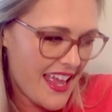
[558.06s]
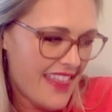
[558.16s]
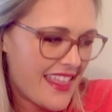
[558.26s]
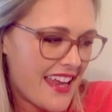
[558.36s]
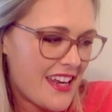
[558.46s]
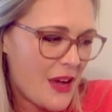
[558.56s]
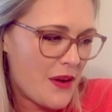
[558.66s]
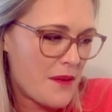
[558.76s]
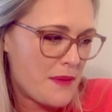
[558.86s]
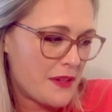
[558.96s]
Then
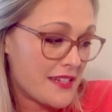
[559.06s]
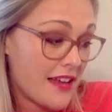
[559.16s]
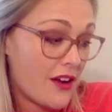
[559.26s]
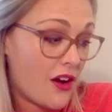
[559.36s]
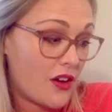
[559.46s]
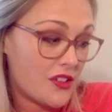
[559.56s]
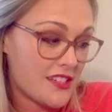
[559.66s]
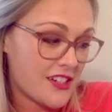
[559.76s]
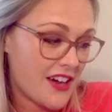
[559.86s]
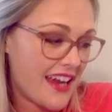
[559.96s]
Noah built an
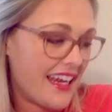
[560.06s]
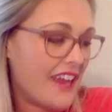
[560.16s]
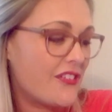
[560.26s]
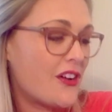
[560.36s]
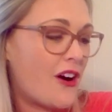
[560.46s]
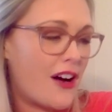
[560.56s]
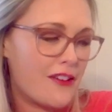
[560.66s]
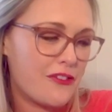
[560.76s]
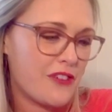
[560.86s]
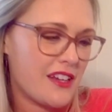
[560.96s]
altar and gave an
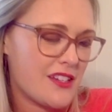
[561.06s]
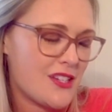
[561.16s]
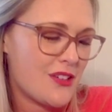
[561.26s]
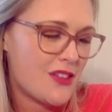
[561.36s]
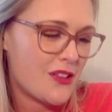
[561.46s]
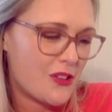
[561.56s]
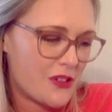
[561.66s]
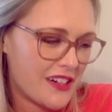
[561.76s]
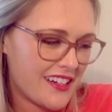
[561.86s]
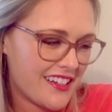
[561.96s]
offering to the
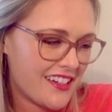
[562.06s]
Lord.